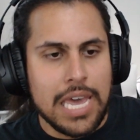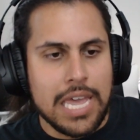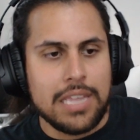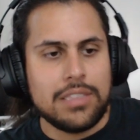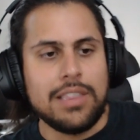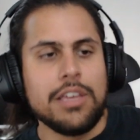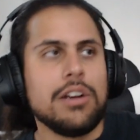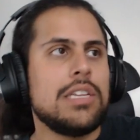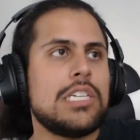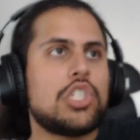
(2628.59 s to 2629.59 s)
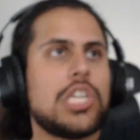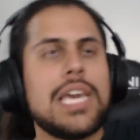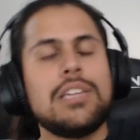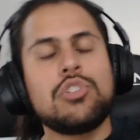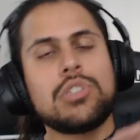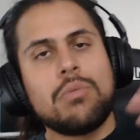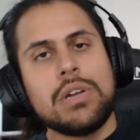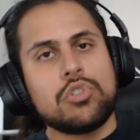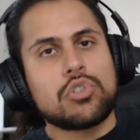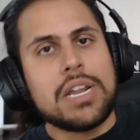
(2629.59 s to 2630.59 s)
and it literally changed and
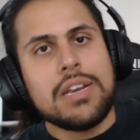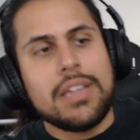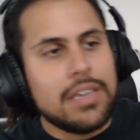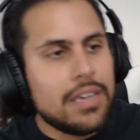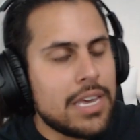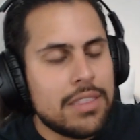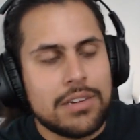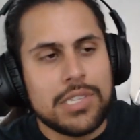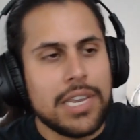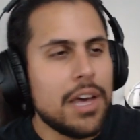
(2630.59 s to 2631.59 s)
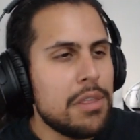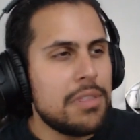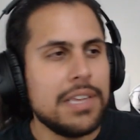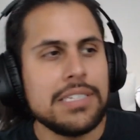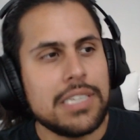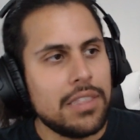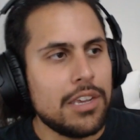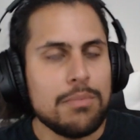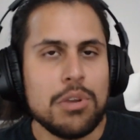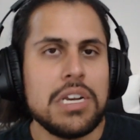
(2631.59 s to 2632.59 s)
went trending and there's like other things that the
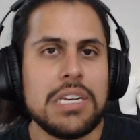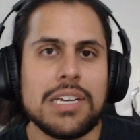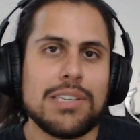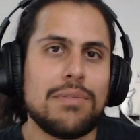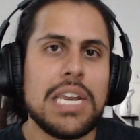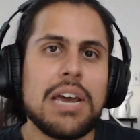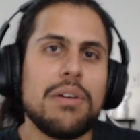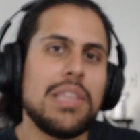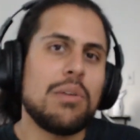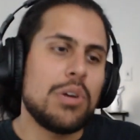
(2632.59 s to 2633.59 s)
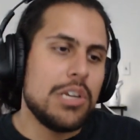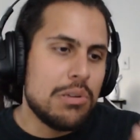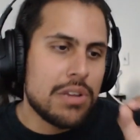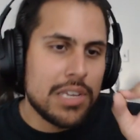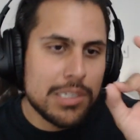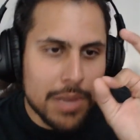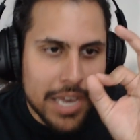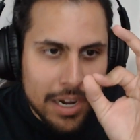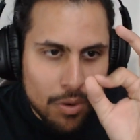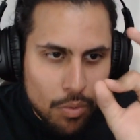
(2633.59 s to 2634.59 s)
community does every now and then where it unites
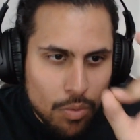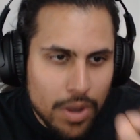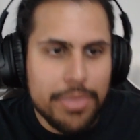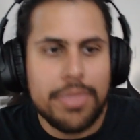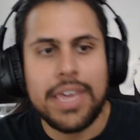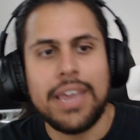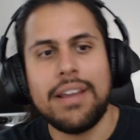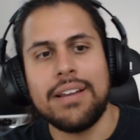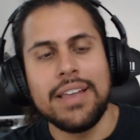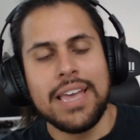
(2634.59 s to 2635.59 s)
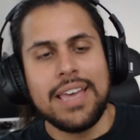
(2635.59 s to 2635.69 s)
behind one thing